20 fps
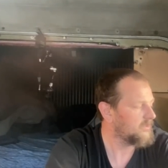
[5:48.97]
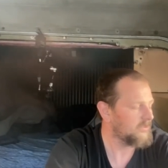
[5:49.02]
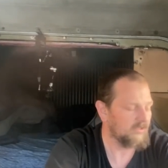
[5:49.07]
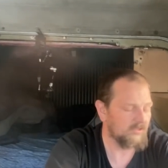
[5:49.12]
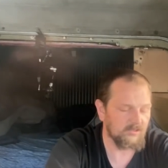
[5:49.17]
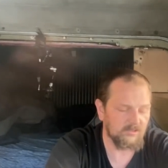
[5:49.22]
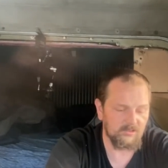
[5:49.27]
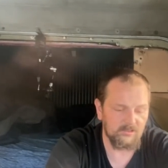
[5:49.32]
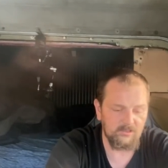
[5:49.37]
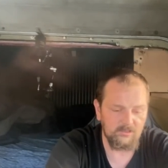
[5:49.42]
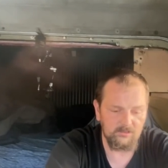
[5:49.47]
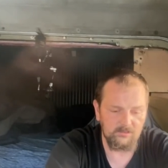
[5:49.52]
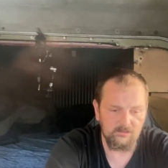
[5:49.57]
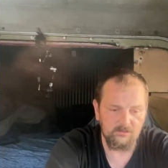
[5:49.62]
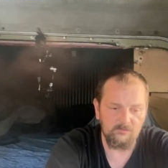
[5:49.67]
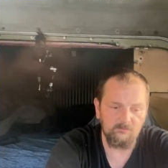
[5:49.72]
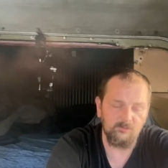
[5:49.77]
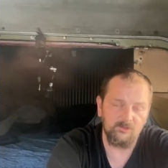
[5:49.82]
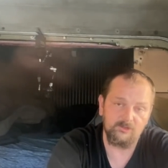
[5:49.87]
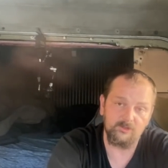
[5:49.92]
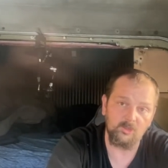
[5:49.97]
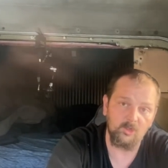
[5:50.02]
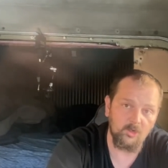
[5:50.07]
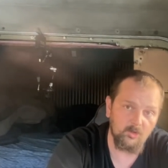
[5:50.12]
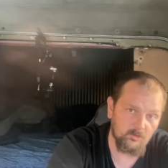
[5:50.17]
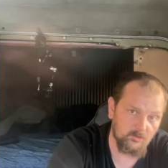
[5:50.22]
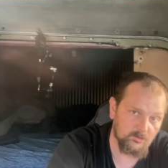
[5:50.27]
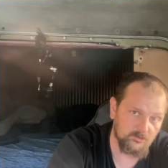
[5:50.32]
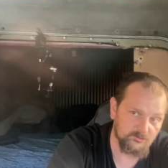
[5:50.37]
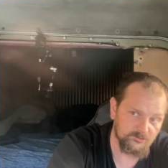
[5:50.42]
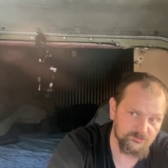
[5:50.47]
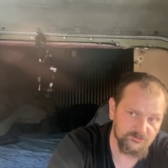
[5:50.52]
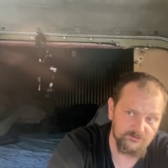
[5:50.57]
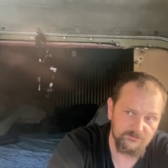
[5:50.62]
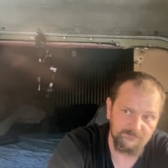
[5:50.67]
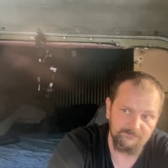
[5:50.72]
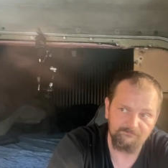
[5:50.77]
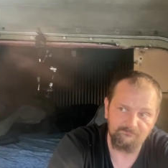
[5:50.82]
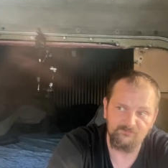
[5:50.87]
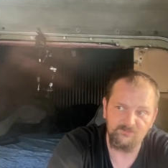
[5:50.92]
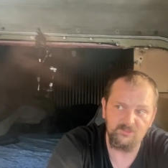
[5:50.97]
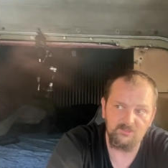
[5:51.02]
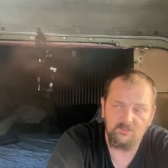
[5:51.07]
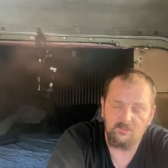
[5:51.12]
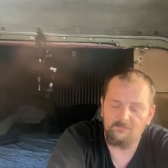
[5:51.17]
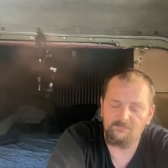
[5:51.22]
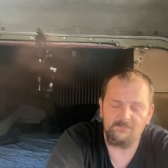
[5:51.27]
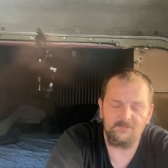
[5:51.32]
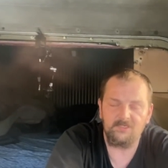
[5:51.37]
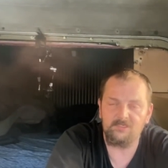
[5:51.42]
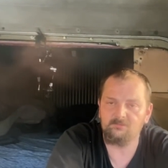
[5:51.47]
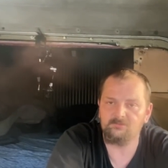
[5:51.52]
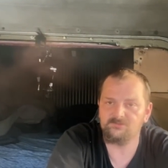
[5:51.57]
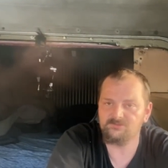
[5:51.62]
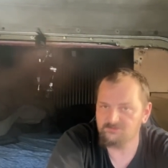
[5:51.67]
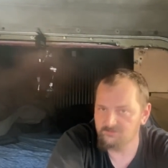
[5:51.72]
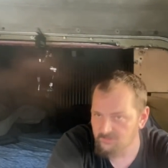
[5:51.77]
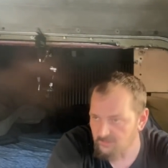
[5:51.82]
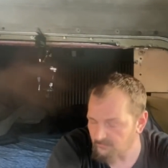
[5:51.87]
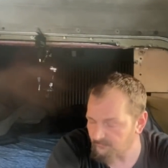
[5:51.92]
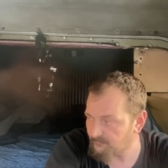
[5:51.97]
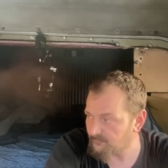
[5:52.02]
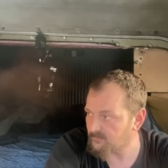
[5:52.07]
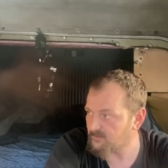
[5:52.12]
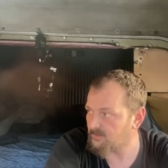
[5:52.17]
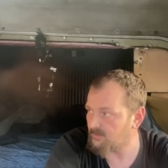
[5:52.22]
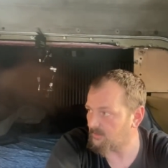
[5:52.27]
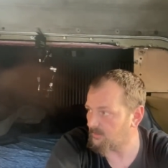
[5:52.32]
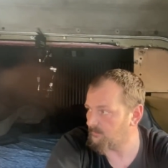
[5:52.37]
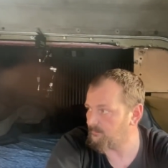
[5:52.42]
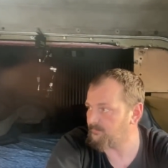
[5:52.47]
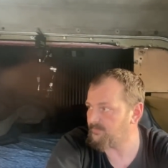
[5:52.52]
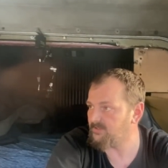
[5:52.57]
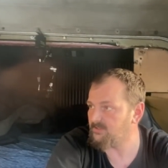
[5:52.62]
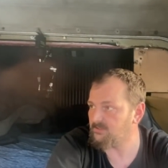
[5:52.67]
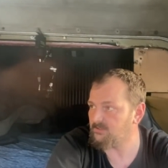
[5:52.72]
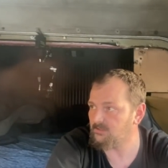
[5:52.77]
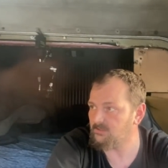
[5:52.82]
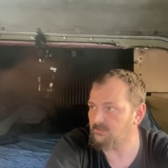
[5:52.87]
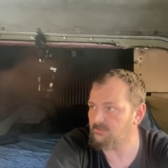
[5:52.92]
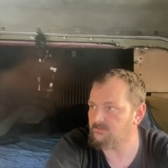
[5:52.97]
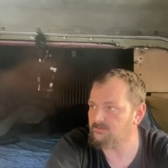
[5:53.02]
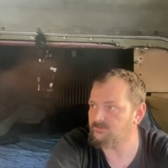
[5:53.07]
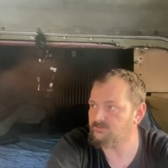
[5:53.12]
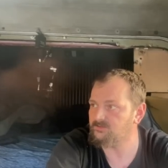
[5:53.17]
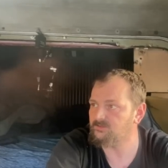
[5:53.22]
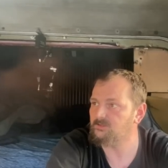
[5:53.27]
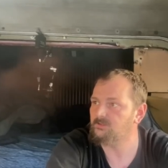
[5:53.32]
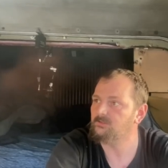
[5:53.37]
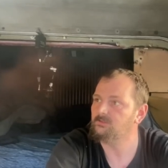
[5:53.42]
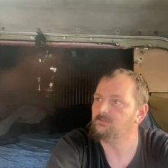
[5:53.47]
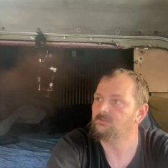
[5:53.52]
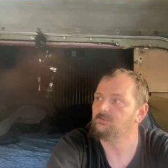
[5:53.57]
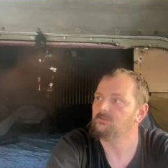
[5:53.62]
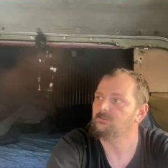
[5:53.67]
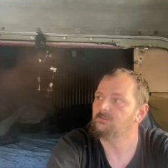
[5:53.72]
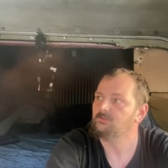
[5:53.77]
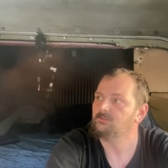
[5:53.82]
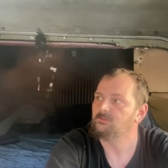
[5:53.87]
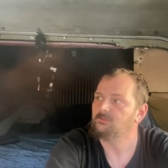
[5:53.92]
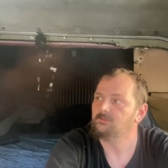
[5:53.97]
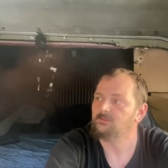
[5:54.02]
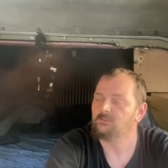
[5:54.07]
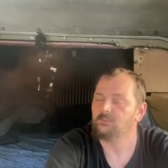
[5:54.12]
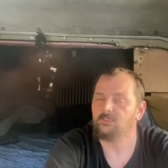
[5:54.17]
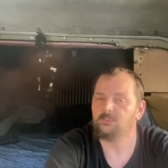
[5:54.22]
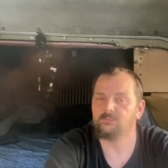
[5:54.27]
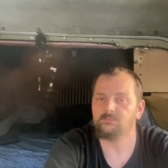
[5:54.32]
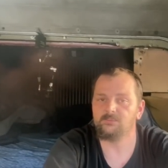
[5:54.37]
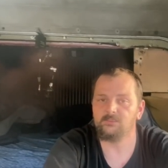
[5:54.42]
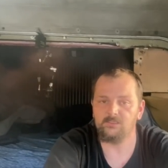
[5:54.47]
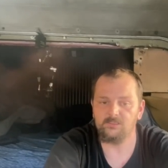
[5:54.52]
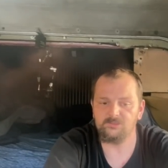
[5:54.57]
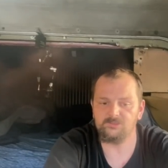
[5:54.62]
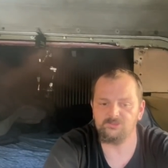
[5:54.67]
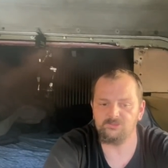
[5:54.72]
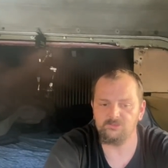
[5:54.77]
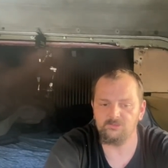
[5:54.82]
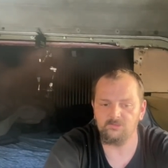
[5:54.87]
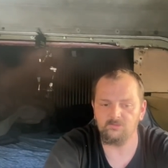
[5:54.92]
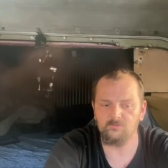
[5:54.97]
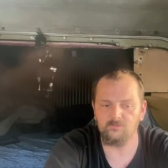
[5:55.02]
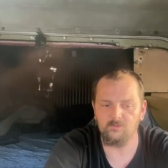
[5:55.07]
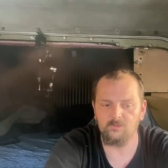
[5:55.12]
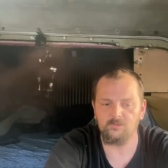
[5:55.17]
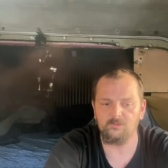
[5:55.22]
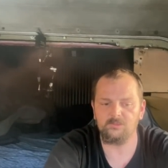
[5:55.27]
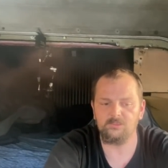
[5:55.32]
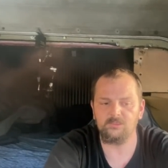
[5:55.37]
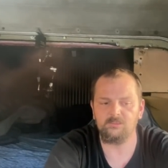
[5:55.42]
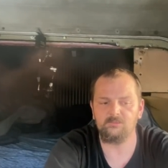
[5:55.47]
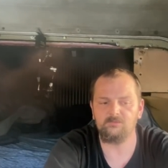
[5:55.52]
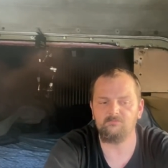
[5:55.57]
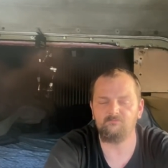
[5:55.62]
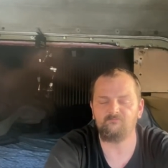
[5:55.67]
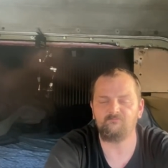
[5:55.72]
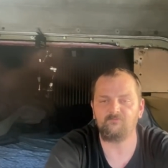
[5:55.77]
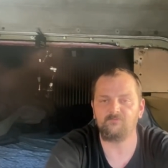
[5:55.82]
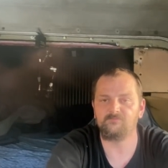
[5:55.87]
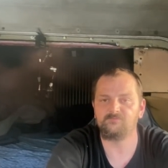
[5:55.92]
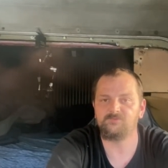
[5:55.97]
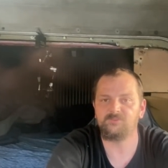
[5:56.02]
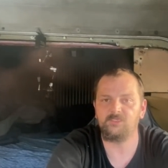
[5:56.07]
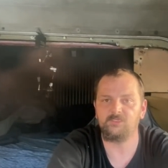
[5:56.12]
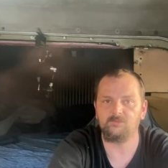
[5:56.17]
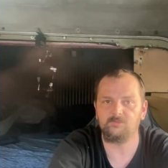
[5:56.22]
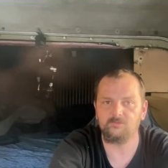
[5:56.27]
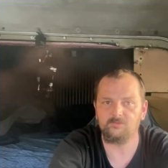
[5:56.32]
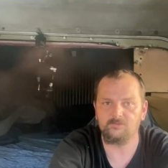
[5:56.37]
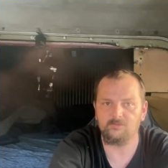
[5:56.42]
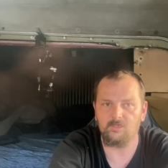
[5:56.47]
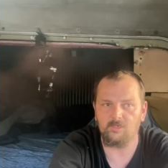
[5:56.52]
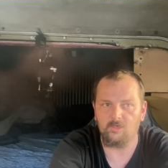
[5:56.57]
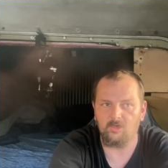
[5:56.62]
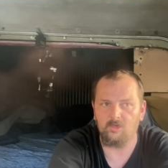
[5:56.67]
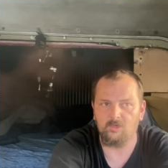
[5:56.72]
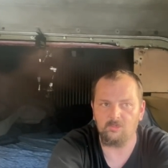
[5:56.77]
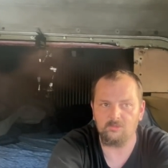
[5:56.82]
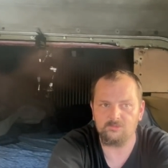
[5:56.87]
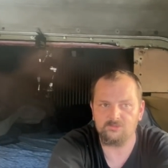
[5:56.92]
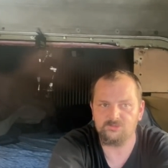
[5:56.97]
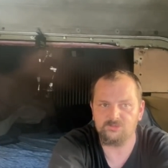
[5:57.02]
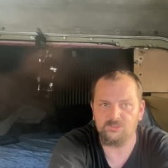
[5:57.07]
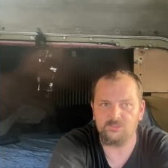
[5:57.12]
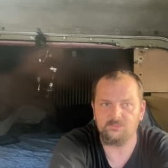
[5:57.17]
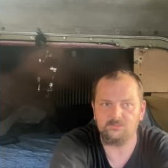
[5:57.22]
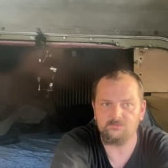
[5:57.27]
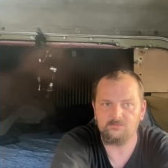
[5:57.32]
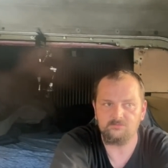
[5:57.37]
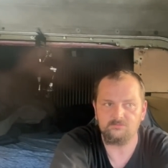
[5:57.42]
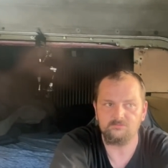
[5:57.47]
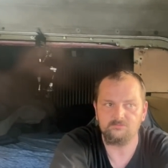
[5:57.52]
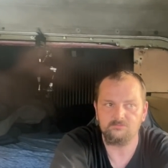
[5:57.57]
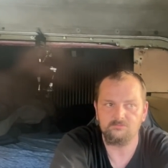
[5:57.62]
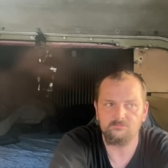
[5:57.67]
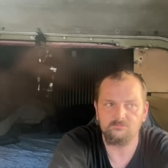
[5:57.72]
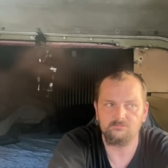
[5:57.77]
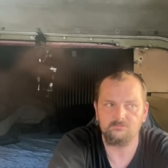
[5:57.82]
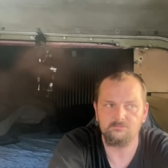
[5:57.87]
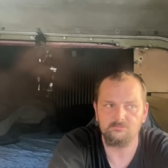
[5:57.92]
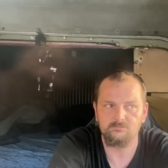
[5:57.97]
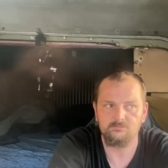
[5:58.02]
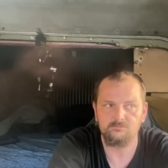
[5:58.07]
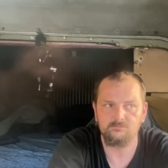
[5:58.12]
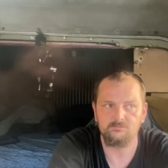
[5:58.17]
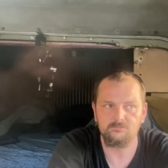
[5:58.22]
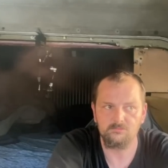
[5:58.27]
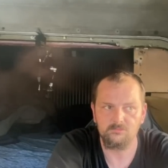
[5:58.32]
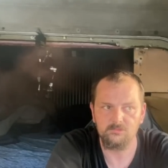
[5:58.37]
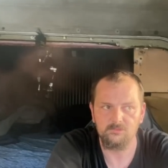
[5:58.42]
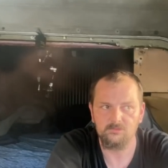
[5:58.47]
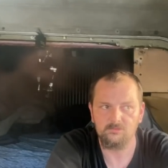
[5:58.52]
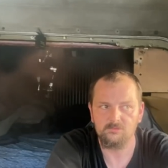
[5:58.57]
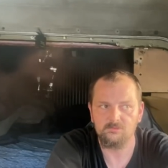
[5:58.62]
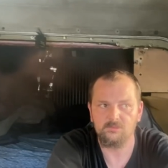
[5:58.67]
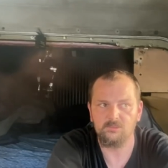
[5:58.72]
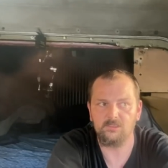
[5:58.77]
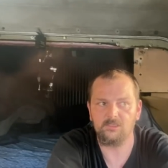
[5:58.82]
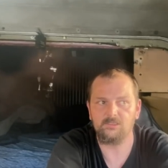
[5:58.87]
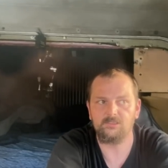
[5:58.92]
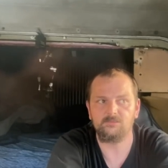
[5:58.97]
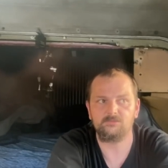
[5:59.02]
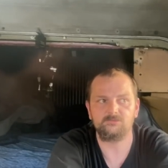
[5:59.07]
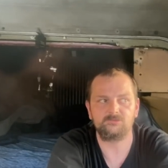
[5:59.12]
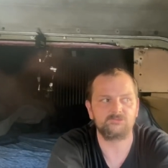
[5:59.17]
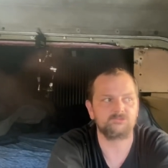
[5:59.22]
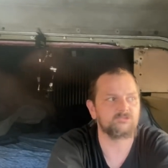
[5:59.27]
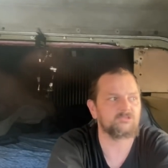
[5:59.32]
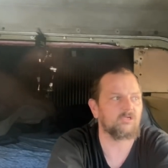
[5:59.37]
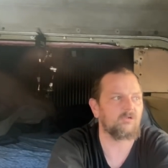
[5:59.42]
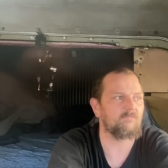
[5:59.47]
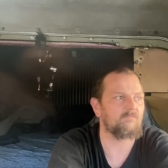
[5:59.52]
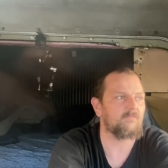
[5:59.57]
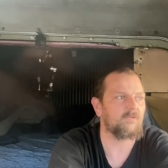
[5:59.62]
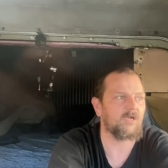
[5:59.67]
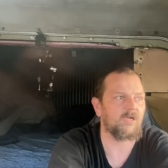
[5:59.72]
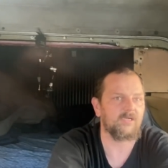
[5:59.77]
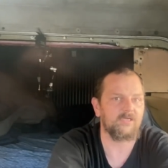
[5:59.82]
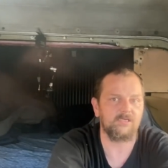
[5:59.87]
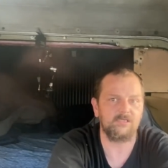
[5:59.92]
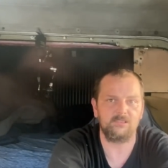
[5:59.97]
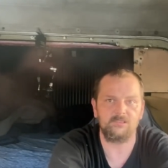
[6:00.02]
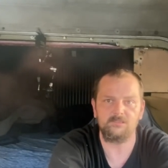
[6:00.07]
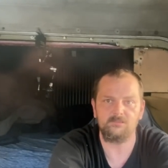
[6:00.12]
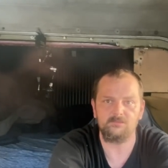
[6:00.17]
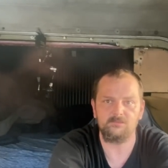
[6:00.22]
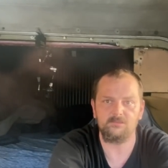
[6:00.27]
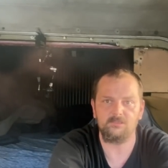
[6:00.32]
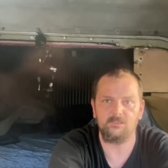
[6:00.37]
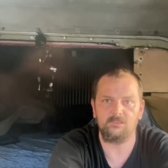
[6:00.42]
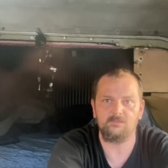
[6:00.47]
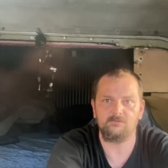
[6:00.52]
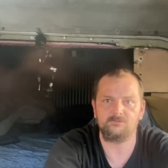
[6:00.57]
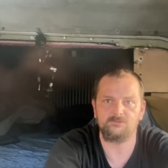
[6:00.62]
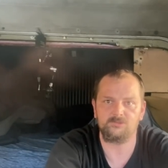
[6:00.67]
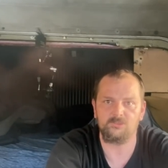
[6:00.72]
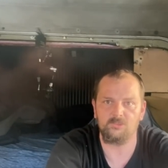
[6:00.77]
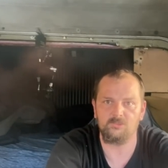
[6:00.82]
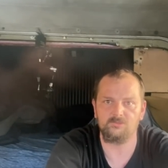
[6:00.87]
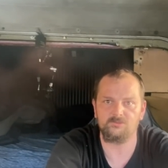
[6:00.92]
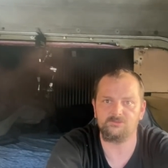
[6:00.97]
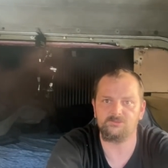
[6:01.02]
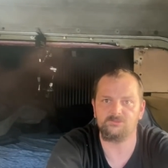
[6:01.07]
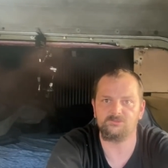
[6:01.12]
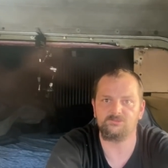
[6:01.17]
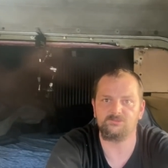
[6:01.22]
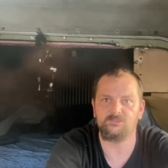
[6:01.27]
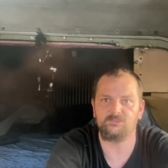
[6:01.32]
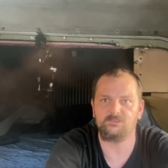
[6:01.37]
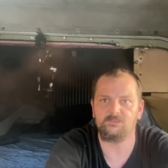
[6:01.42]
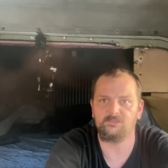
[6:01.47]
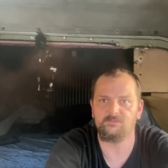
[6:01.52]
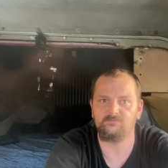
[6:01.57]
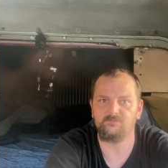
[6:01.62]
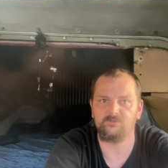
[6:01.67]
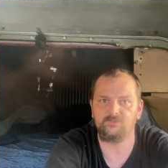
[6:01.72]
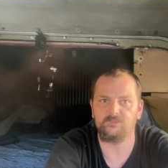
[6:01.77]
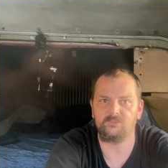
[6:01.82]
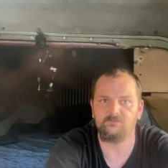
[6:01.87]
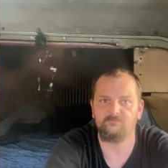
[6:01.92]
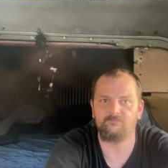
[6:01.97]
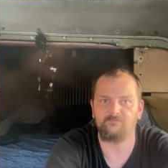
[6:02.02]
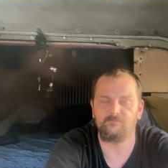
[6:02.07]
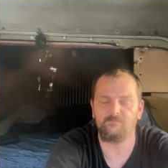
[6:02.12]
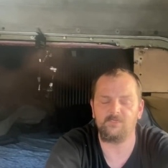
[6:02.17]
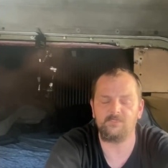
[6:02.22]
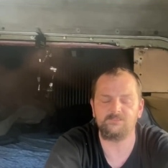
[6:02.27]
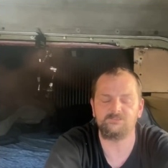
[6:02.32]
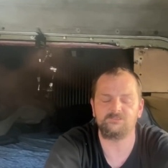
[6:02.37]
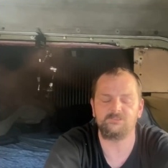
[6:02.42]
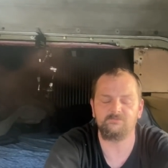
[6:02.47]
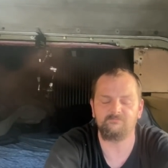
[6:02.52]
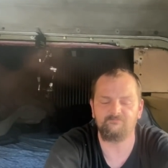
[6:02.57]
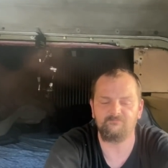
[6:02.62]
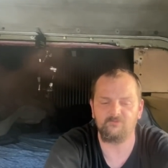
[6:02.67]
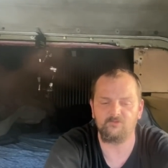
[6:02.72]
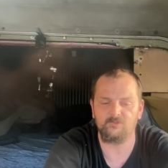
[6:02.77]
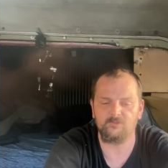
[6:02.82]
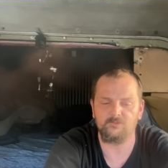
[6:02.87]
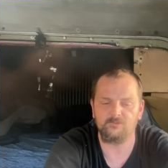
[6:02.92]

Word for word: and eh, with cars, you know, but it was difficult because unless you're working from dealer to auction, like somebody, you know, charges to give you the information for,